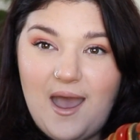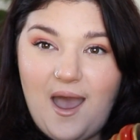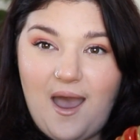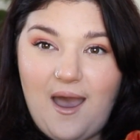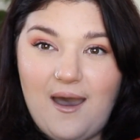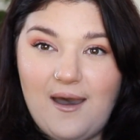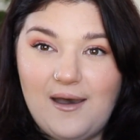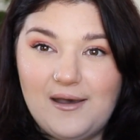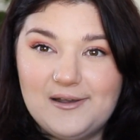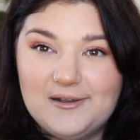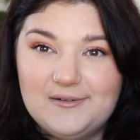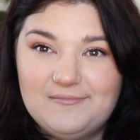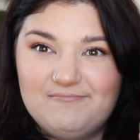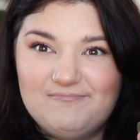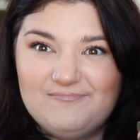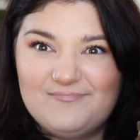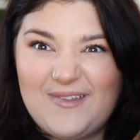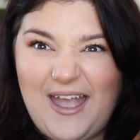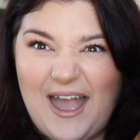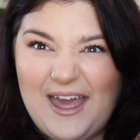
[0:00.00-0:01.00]

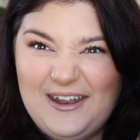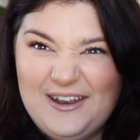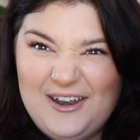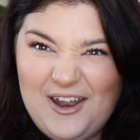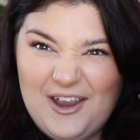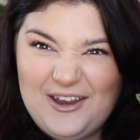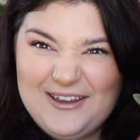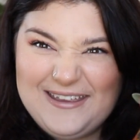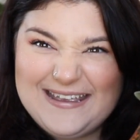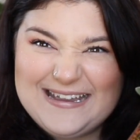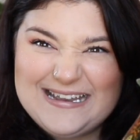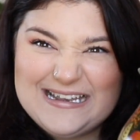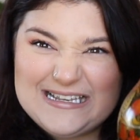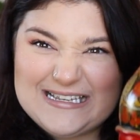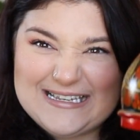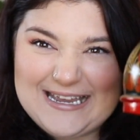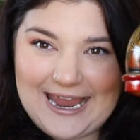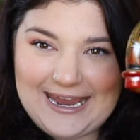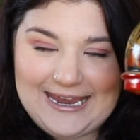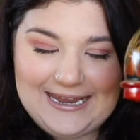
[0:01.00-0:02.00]
I don't know,
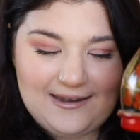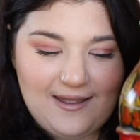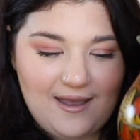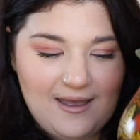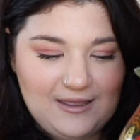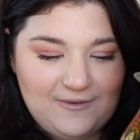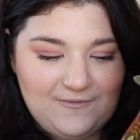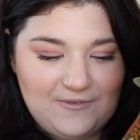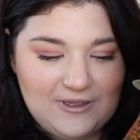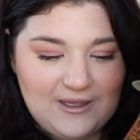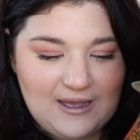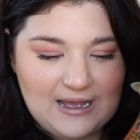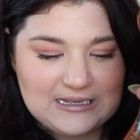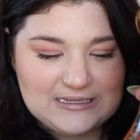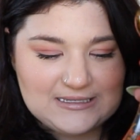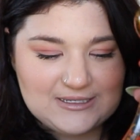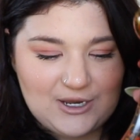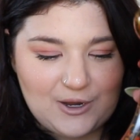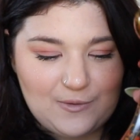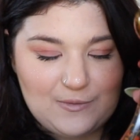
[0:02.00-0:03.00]
container. If you
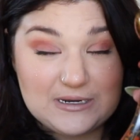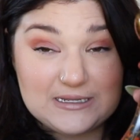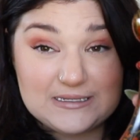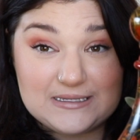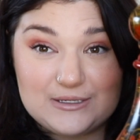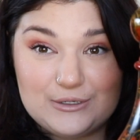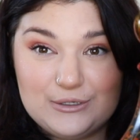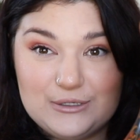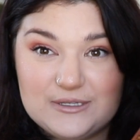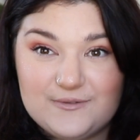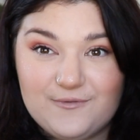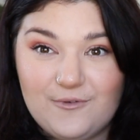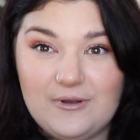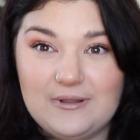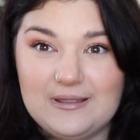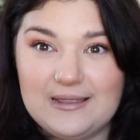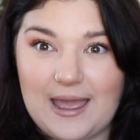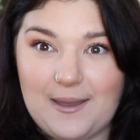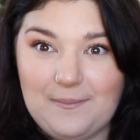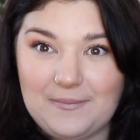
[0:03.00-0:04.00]
guys know what it's used for,
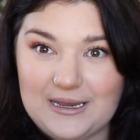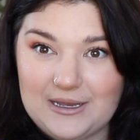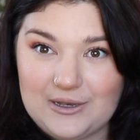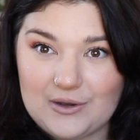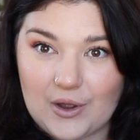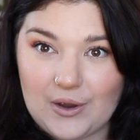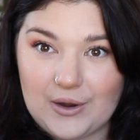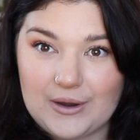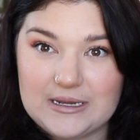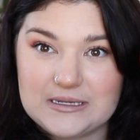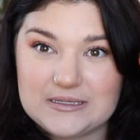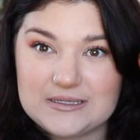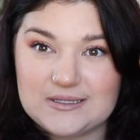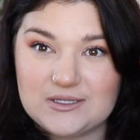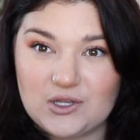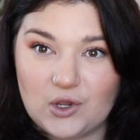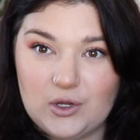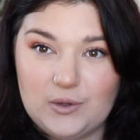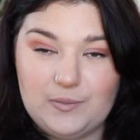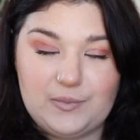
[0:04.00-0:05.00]
let me know. It's
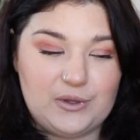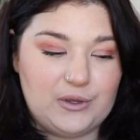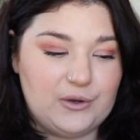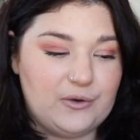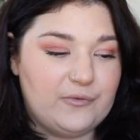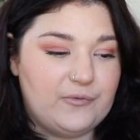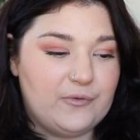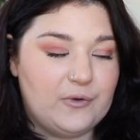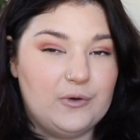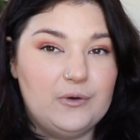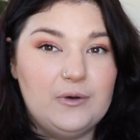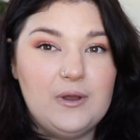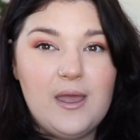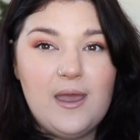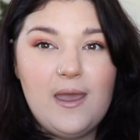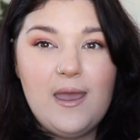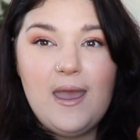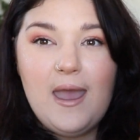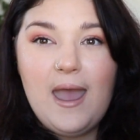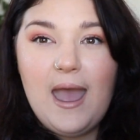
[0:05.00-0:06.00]
so beautiful.
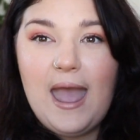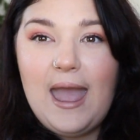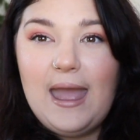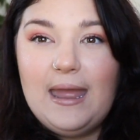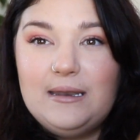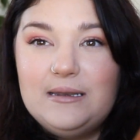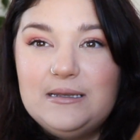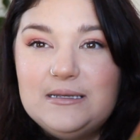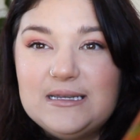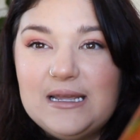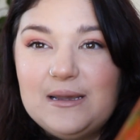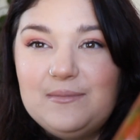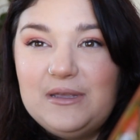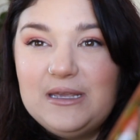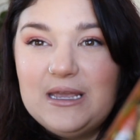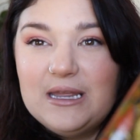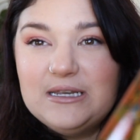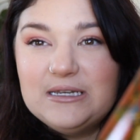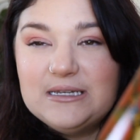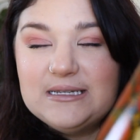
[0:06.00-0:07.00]
And you
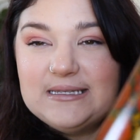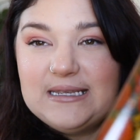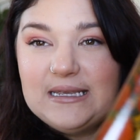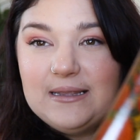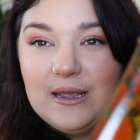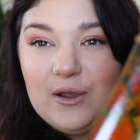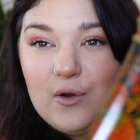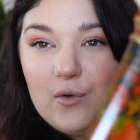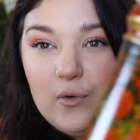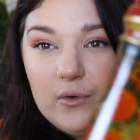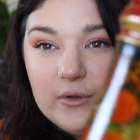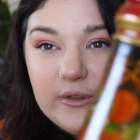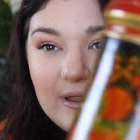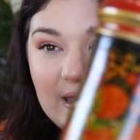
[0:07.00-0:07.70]
can just see like all the